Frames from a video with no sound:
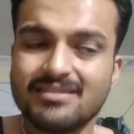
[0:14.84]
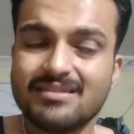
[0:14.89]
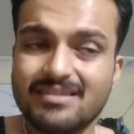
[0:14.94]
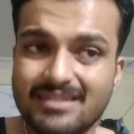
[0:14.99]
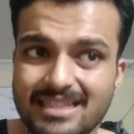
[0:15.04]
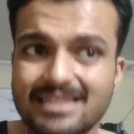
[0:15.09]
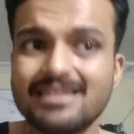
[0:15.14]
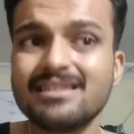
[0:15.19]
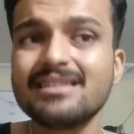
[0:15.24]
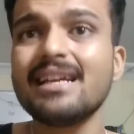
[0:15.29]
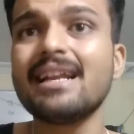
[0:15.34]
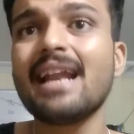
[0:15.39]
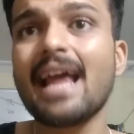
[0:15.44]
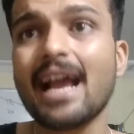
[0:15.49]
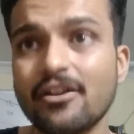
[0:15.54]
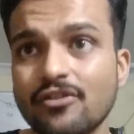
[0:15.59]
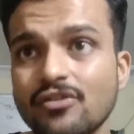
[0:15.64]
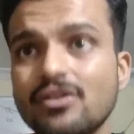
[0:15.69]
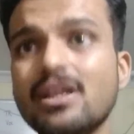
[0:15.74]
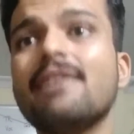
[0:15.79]
this can
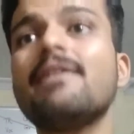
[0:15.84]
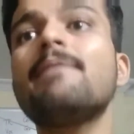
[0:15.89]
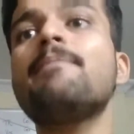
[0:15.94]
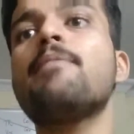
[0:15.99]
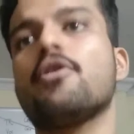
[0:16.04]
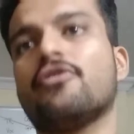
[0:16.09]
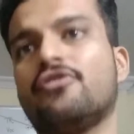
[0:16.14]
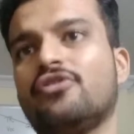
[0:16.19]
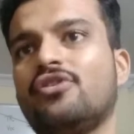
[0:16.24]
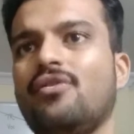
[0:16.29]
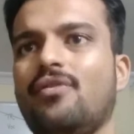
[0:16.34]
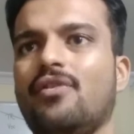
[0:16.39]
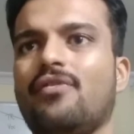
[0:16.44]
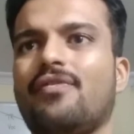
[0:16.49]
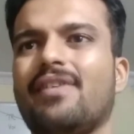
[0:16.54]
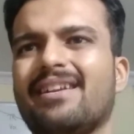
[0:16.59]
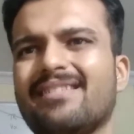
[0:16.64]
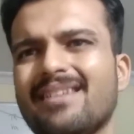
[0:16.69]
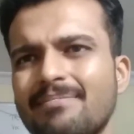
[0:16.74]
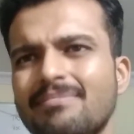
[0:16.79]
actually have a positive
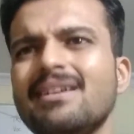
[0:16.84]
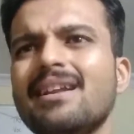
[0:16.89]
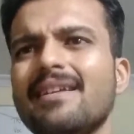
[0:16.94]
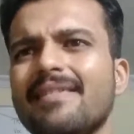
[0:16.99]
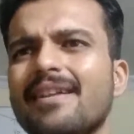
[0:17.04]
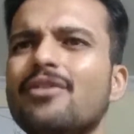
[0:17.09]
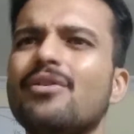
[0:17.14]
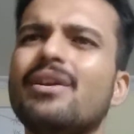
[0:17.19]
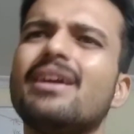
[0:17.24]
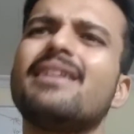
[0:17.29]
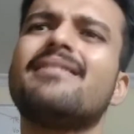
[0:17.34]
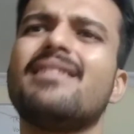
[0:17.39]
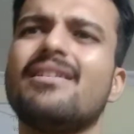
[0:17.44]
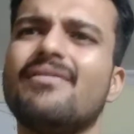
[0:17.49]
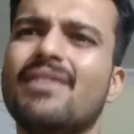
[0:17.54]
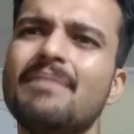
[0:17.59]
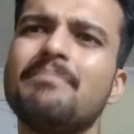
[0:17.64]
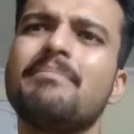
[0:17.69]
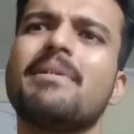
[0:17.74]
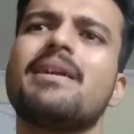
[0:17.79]
effect. Something like that you can say
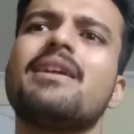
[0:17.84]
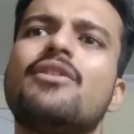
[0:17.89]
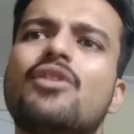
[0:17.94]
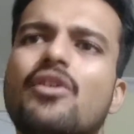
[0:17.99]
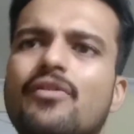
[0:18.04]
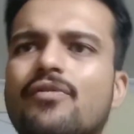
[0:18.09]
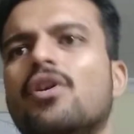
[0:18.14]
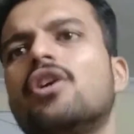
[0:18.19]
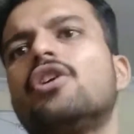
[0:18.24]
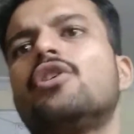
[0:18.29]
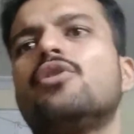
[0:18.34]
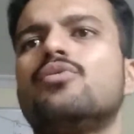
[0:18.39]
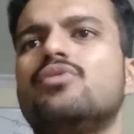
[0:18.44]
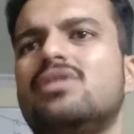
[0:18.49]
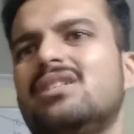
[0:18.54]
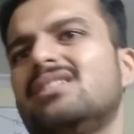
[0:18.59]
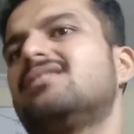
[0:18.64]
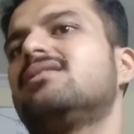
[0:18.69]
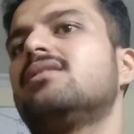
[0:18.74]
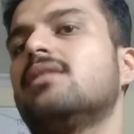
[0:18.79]
one merit of what
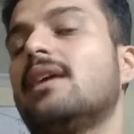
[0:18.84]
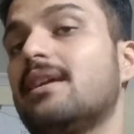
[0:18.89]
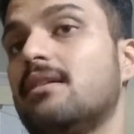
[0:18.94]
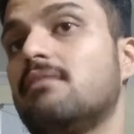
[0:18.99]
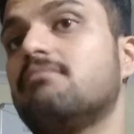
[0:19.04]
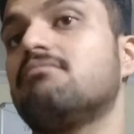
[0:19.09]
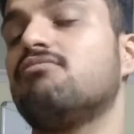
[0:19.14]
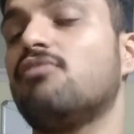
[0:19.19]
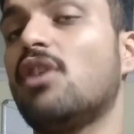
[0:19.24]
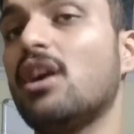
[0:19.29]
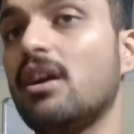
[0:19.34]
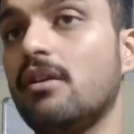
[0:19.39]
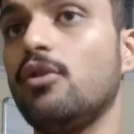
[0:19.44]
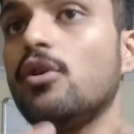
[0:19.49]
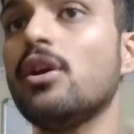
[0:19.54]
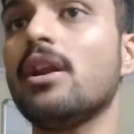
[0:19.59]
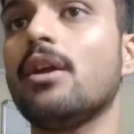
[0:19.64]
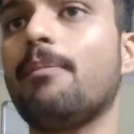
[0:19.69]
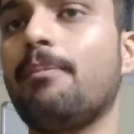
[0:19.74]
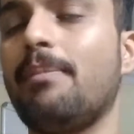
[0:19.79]

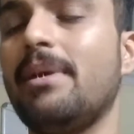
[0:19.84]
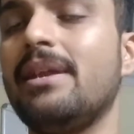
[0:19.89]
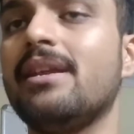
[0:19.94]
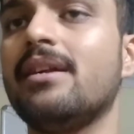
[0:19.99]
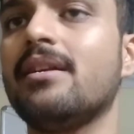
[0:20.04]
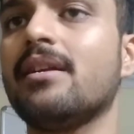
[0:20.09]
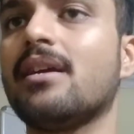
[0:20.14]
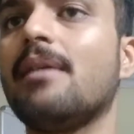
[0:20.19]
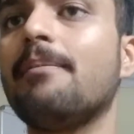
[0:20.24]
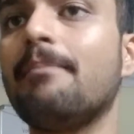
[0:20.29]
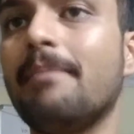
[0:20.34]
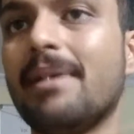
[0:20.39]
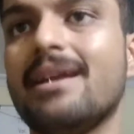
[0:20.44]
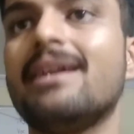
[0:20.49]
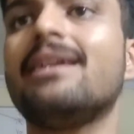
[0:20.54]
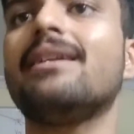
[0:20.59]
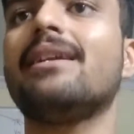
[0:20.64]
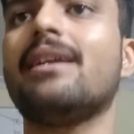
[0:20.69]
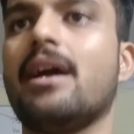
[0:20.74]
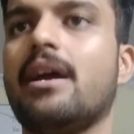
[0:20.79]
your opinion ka
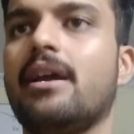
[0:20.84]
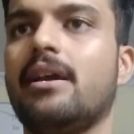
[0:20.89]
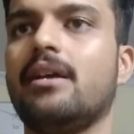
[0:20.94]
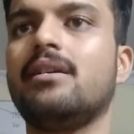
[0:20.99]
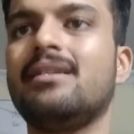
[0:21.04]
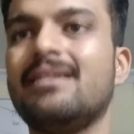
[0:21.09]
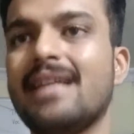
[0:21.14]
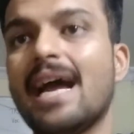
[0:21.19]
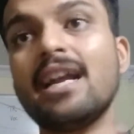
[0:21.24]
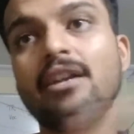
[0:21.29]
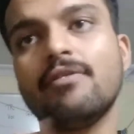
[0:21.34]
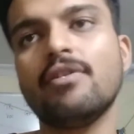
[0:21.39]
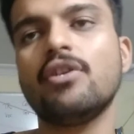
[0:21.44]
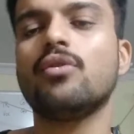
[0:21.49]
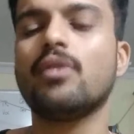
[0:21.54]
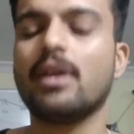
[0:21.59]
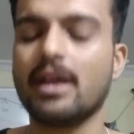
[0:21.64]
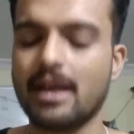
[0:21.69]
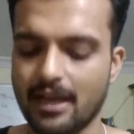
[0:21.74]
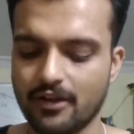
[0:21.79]
merit kya hai. In that way you
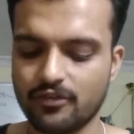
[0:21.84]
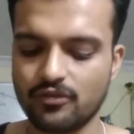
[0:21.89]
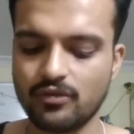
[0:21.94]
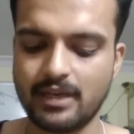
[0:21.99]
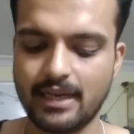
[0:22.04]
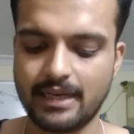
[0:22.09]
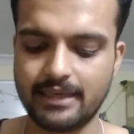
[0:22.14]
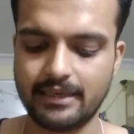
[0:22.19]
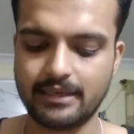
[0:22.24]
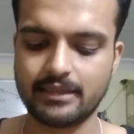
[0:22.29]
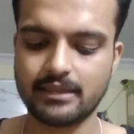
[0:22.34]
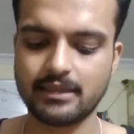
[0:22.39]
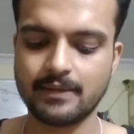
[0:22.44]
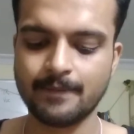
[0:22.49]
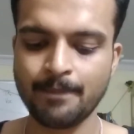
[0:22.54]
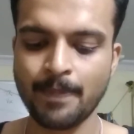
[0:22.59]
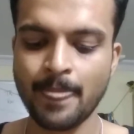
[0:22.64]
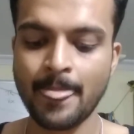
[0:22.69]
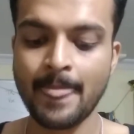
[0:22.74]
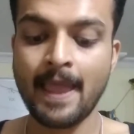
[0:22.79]
can actually end it.
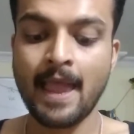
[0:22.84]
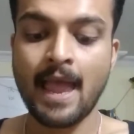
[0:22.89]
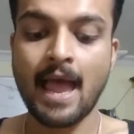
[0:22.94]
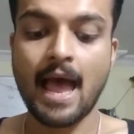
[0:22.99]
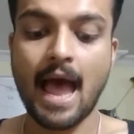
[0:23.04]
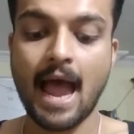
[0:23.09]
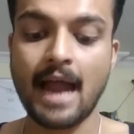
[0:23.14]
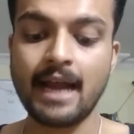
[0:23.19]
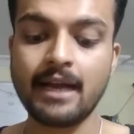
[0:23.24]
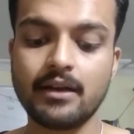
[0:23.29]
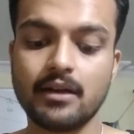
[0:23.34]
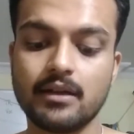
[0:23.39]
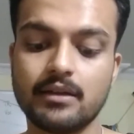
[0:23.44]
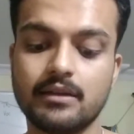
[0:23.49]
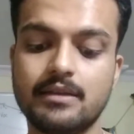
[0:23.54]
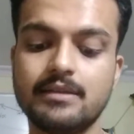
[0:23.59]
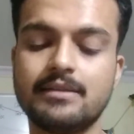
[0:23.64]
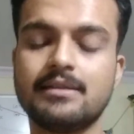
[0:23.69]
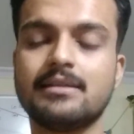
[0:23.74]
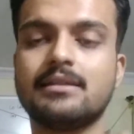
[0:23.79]
And
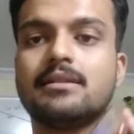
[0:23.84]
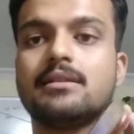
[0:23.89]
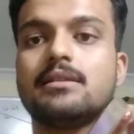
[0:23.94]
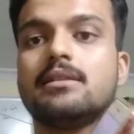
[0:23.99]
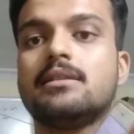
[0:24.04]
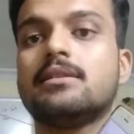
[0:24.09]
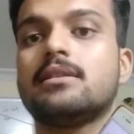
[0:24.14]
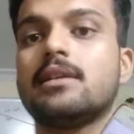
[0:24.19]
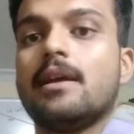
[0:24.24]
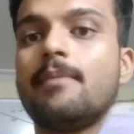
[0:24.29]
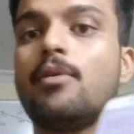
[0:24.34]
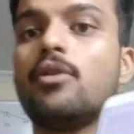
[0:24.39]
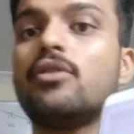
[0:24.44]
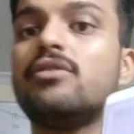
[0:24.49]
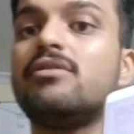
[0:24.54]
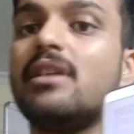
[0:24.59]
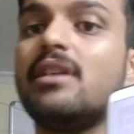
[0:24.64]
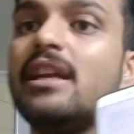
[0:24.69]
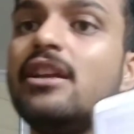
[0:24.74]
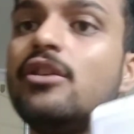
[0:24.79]
this is about
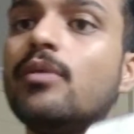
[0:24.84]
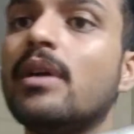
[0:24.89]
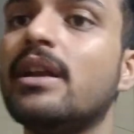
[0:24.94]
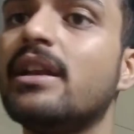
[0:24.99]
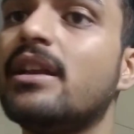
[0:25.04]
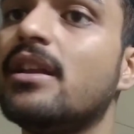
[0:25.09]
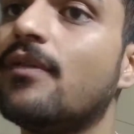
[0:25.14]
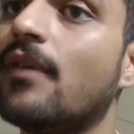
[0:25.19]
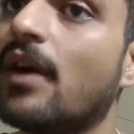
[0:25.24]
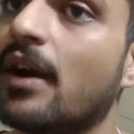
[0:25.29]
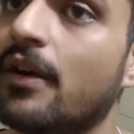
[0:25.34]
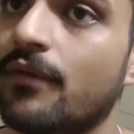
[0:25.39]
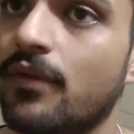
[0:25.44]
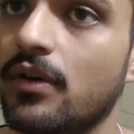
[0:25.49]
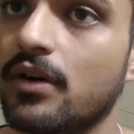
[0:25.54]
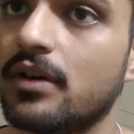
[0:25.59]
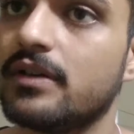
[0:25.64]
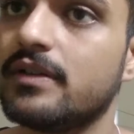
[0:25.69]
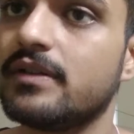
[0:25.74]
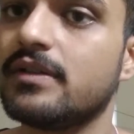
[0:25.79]
321
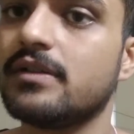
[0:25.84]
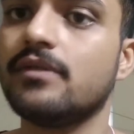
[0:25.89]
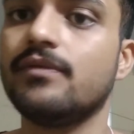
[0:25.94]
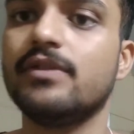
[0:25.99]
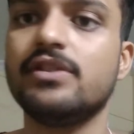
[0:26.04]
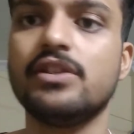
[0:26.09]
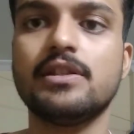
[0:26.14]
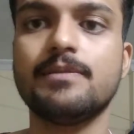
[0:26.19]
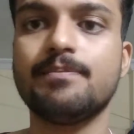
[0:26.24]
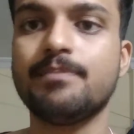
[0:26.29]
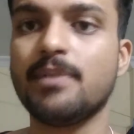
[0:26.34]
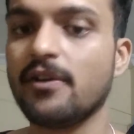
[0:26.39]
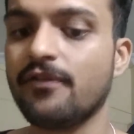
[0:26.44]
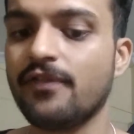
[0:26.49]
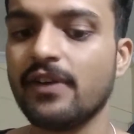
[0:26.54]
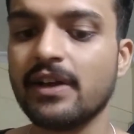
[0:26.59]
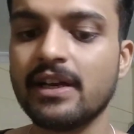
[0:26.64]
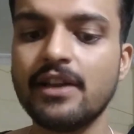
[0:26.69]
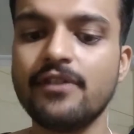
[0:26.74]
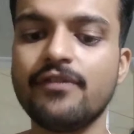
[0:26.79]
words, which is
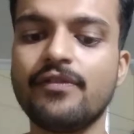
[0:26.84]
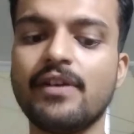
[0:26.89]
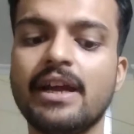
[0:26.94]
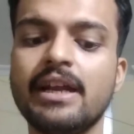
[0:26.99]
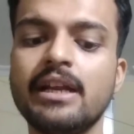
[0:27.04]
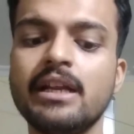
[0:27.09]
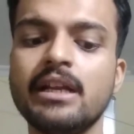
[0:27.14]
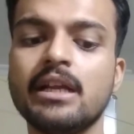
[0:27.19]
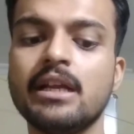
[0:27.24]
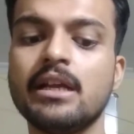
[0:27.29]
perfectly fine.